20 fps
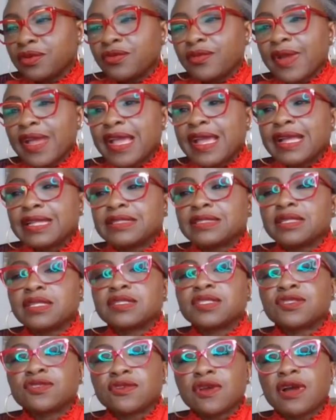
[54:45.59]
grant
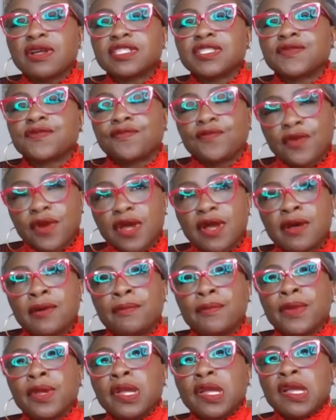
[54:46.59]
starts
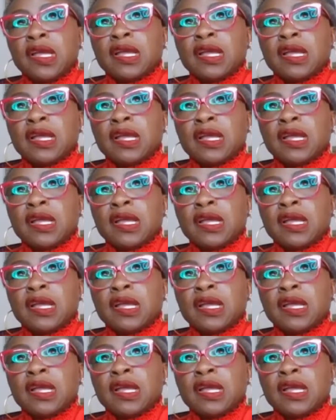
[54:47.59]
from